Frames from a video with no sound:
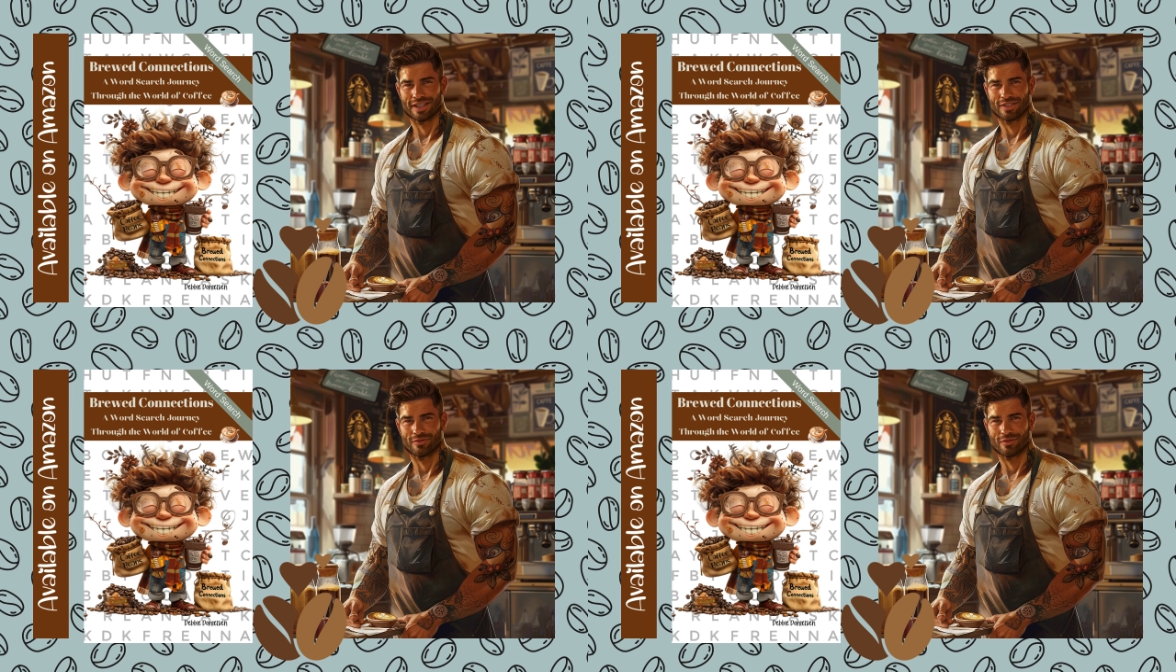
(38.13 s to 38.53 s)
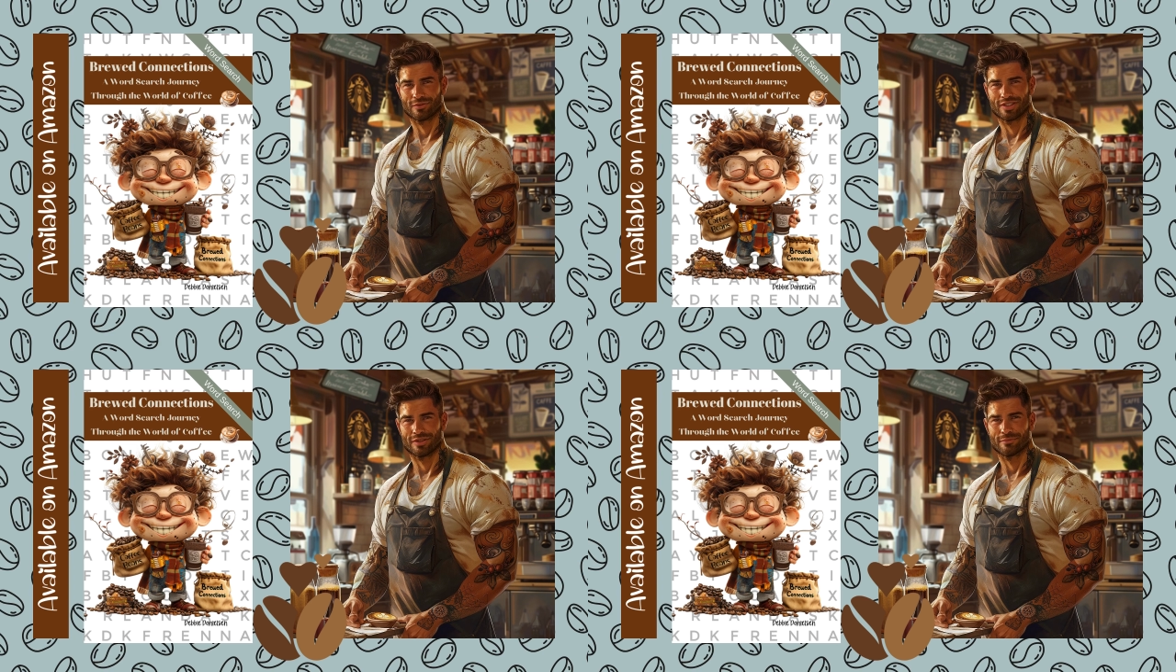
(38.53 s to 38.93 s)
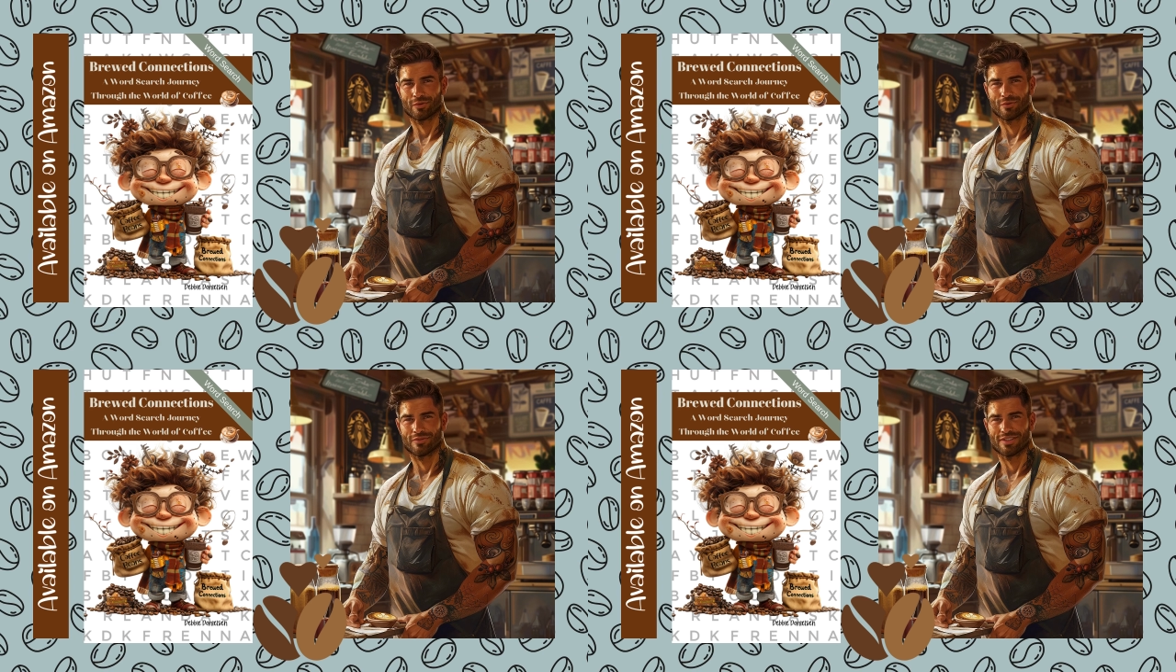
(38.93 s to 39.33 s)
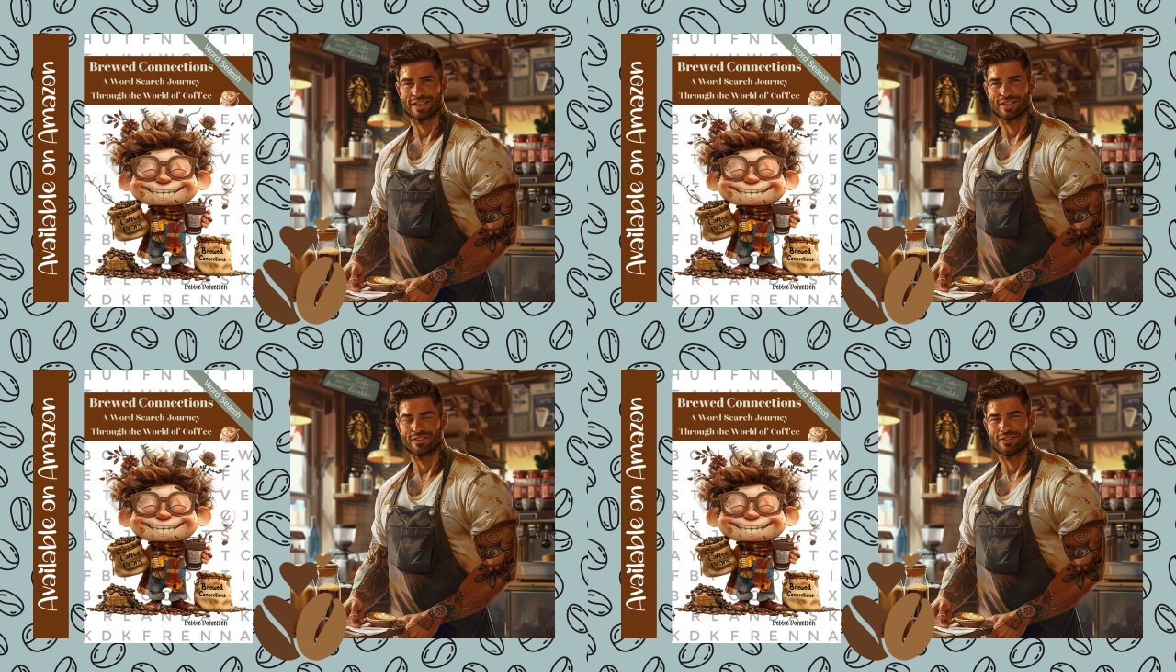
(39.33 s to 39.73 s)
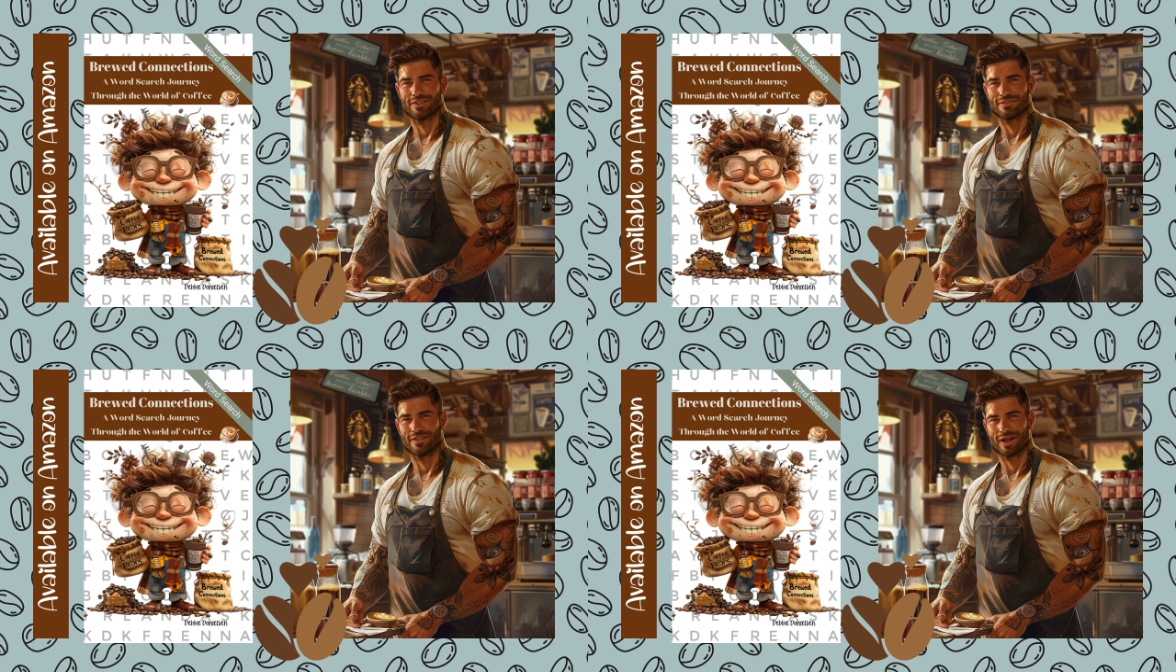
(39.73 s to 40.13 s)
Introducing Brewers
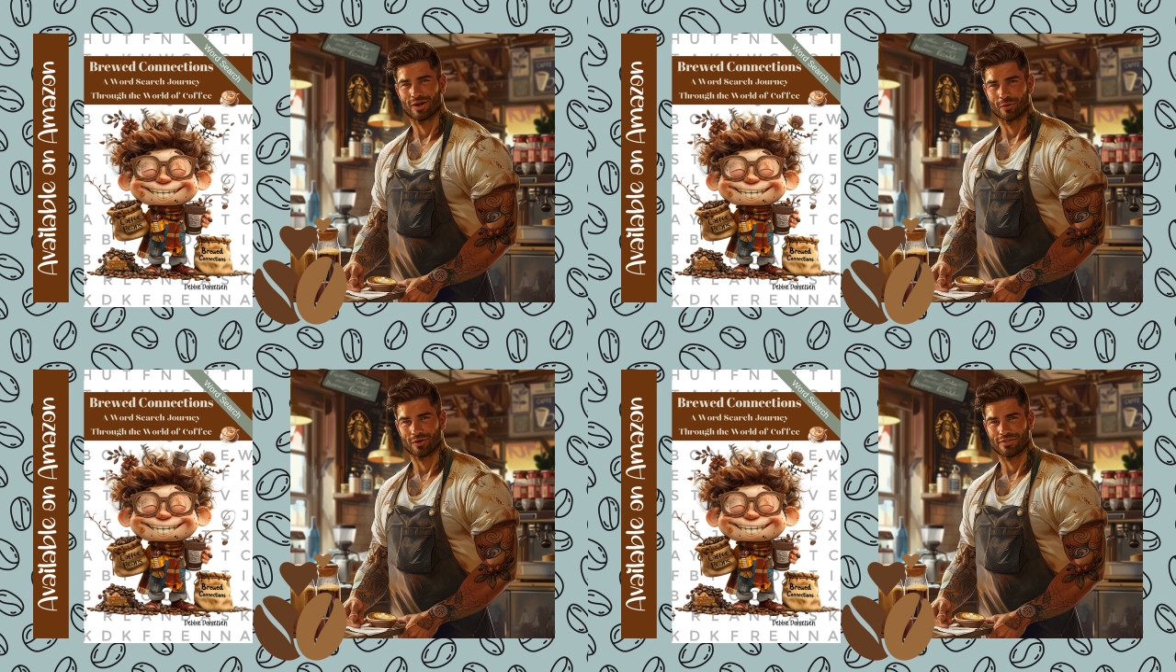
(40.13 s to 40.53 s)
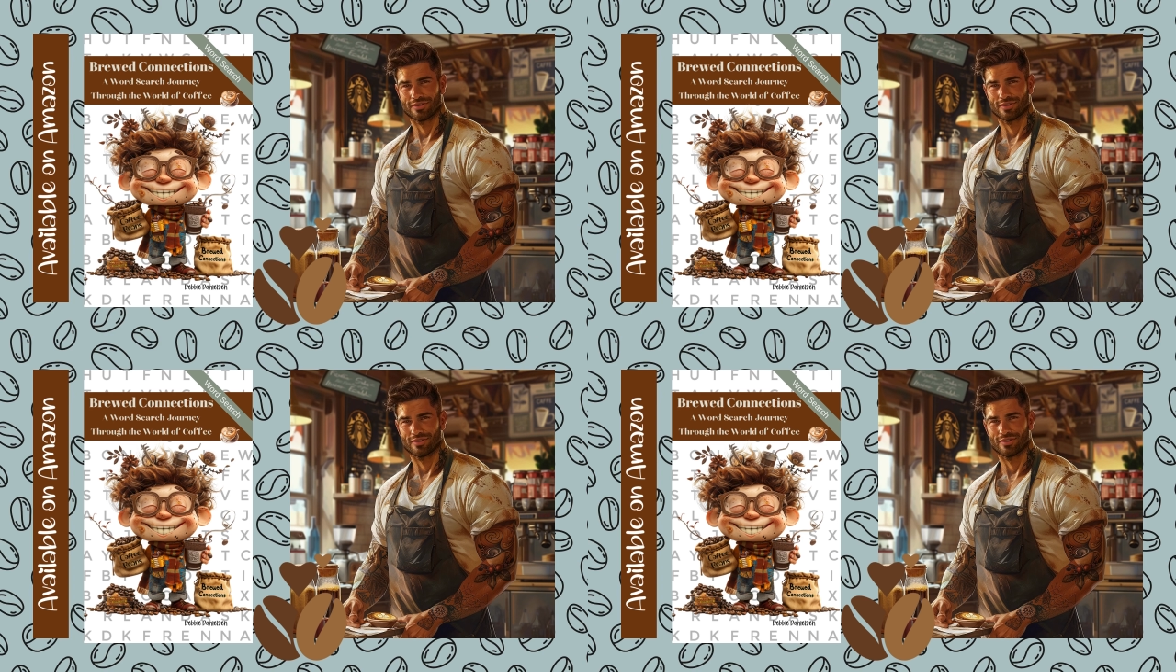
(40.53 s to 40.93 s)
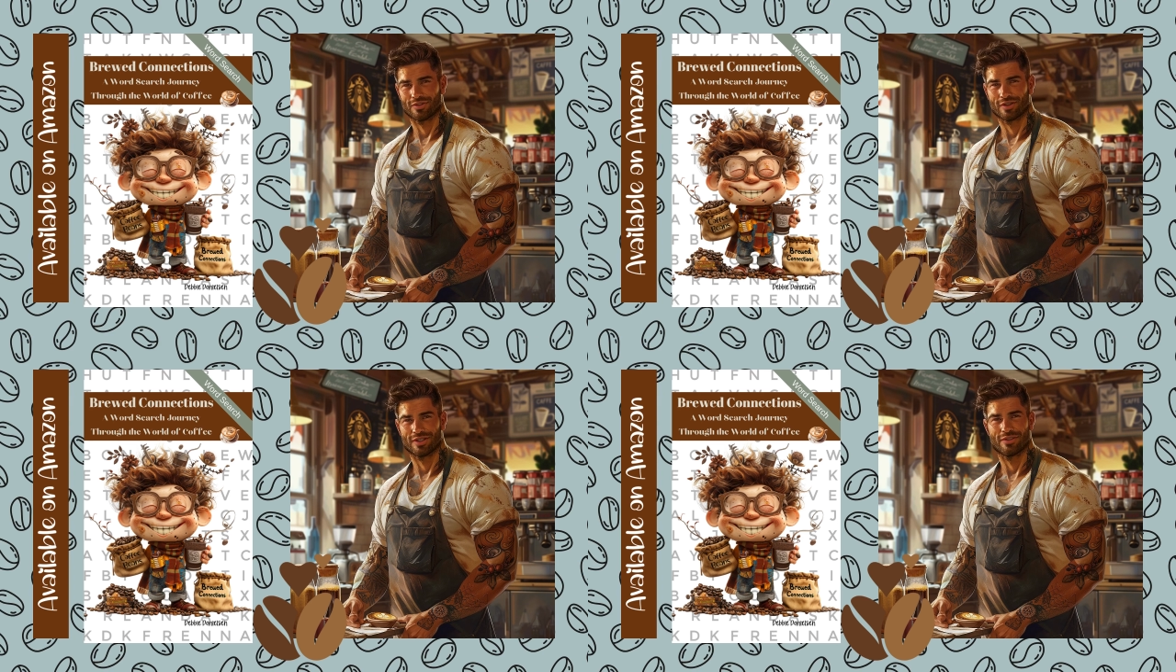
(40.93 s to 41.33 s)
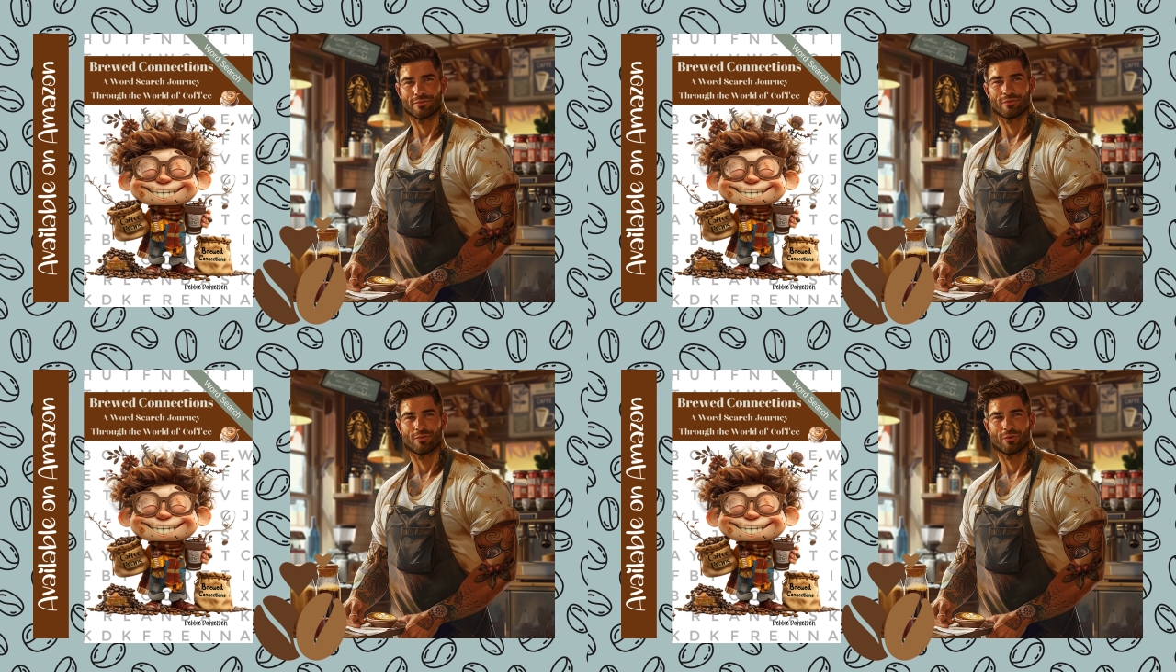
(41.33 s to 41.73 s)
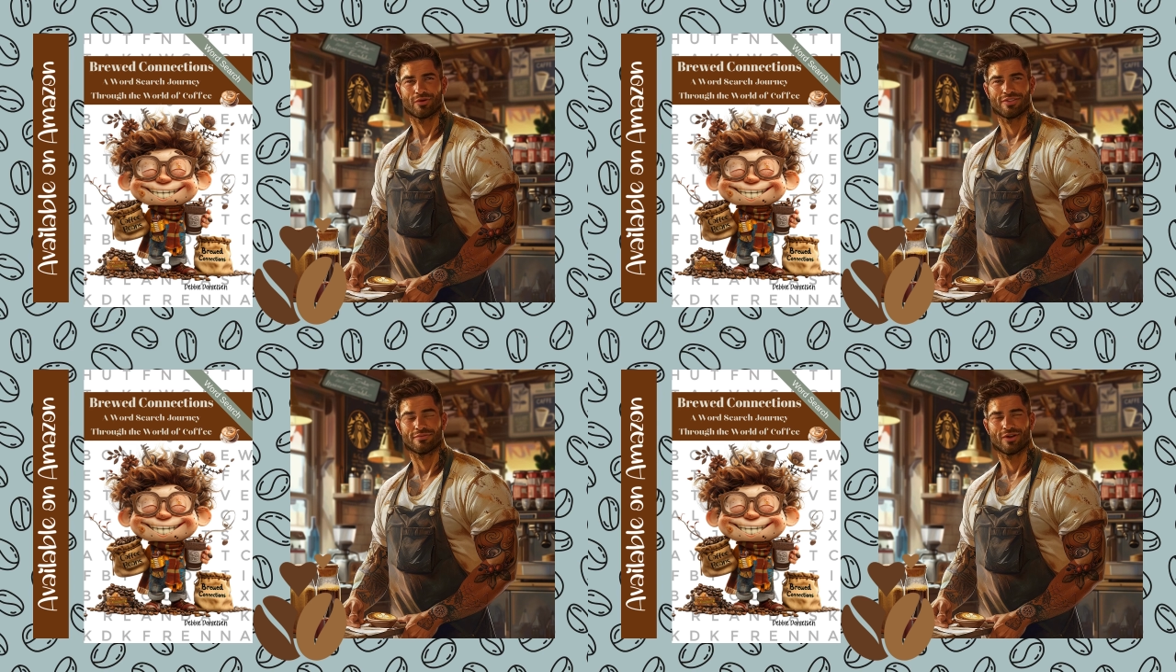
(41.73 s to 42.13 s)
Connection, a word search journey through the
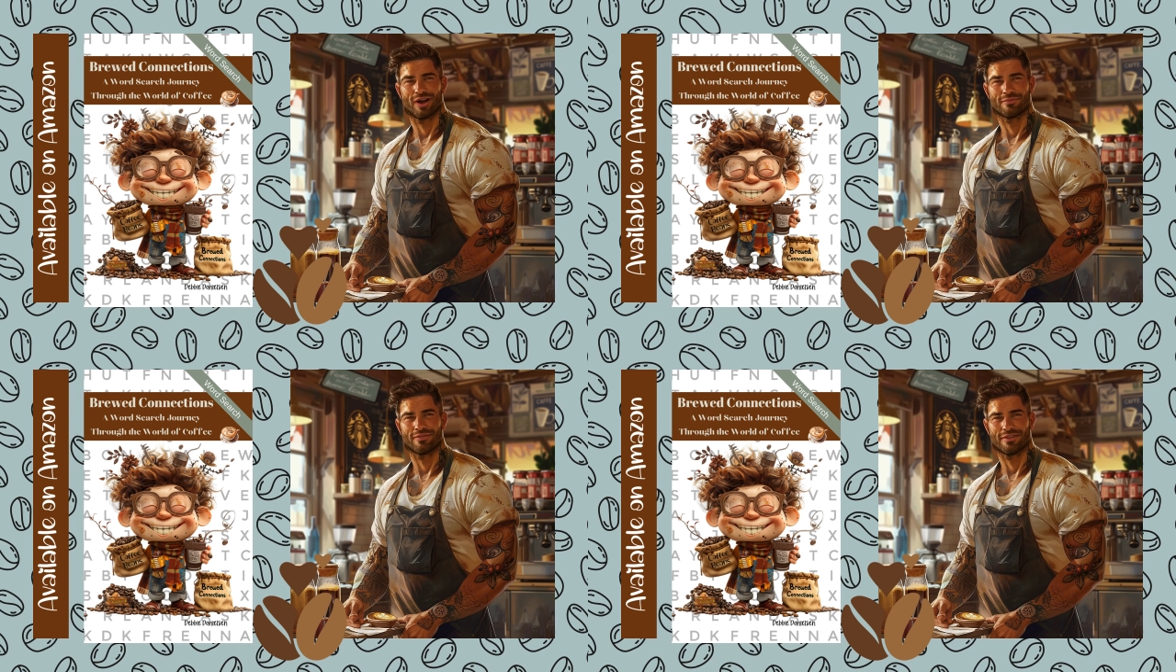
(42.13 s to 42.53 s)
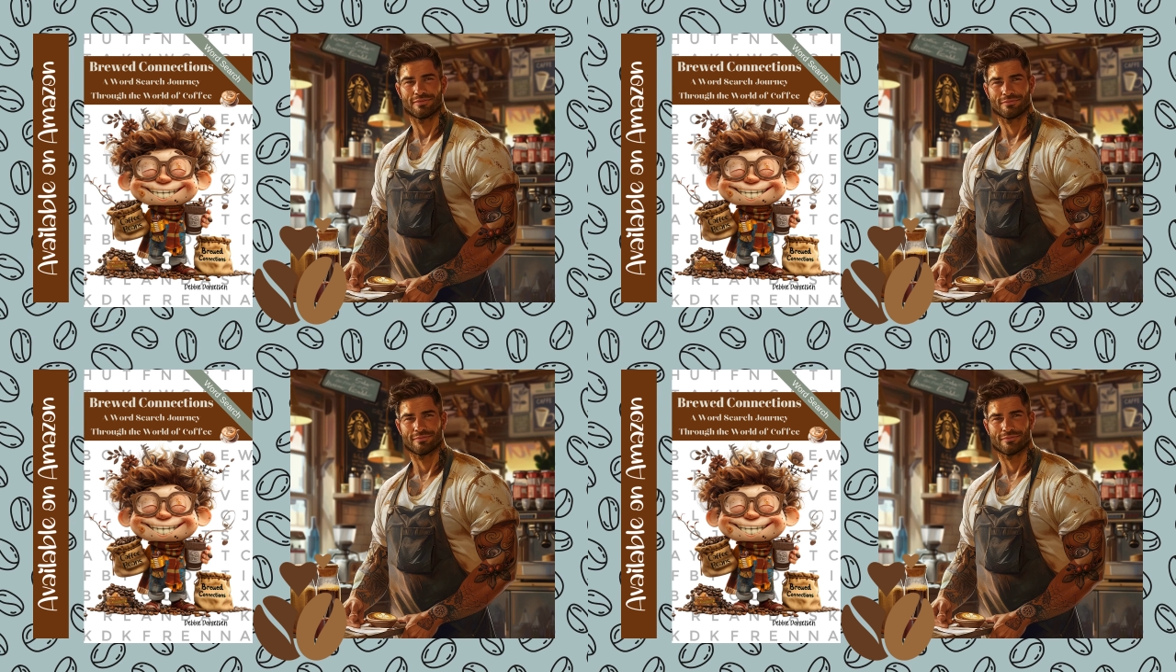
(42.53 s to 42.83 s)
world of coffee.